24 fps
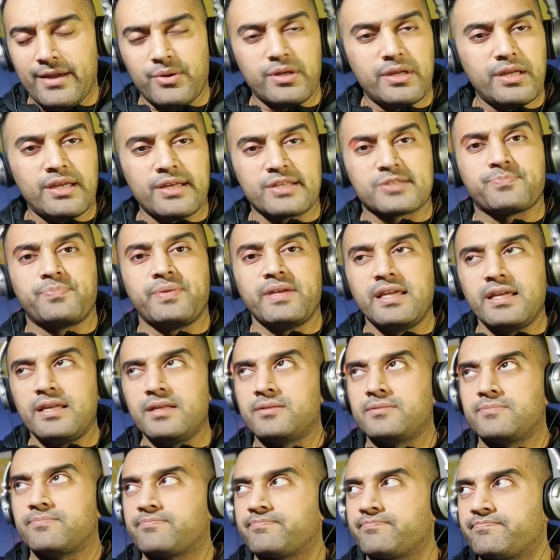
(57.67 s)
It's
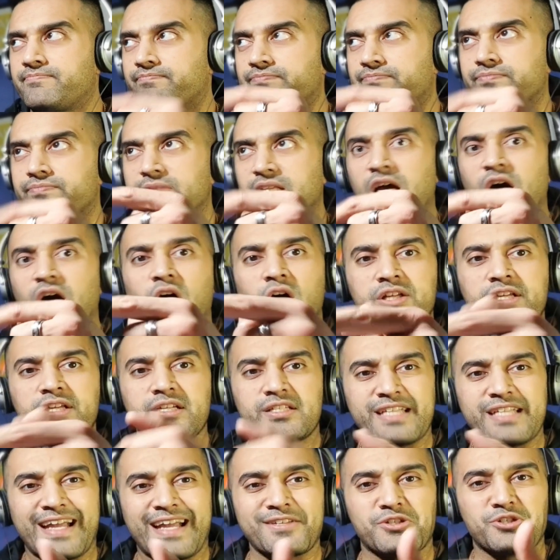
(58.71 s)
been
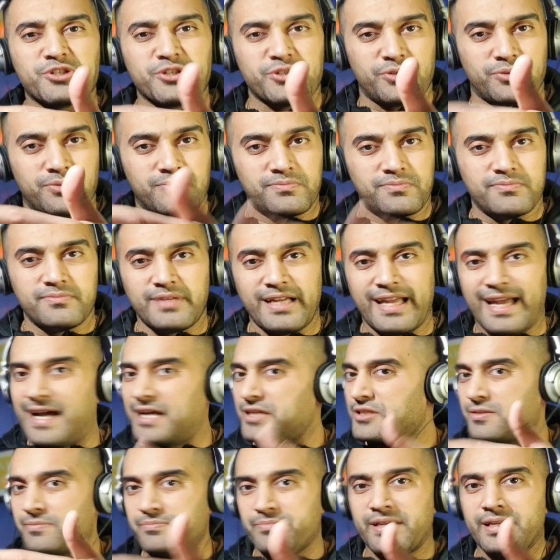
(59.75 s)
unintentional.
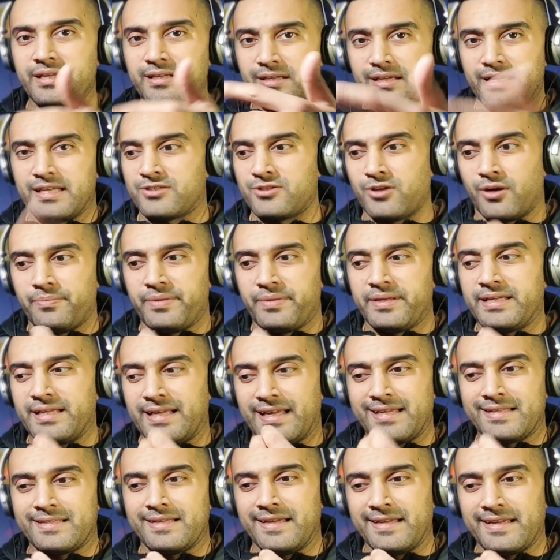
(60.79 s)
It's not been
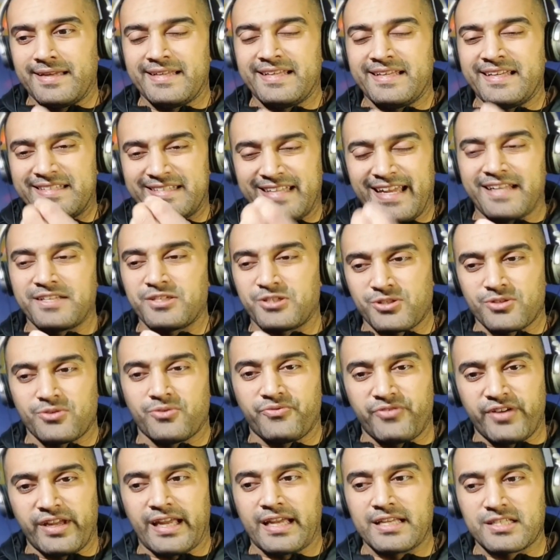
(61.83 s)
an intentional
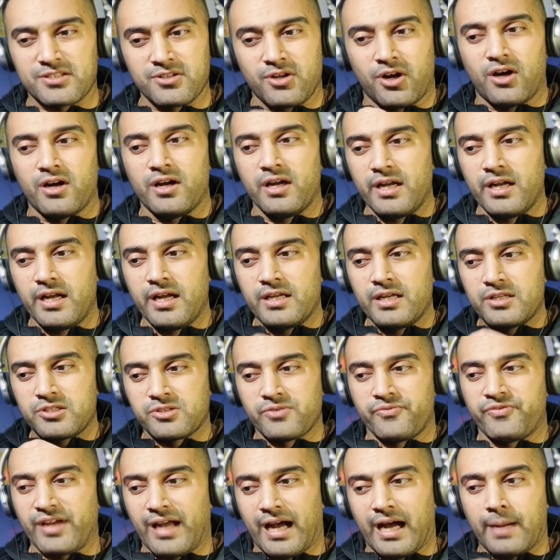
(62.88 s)
thing. It's not something I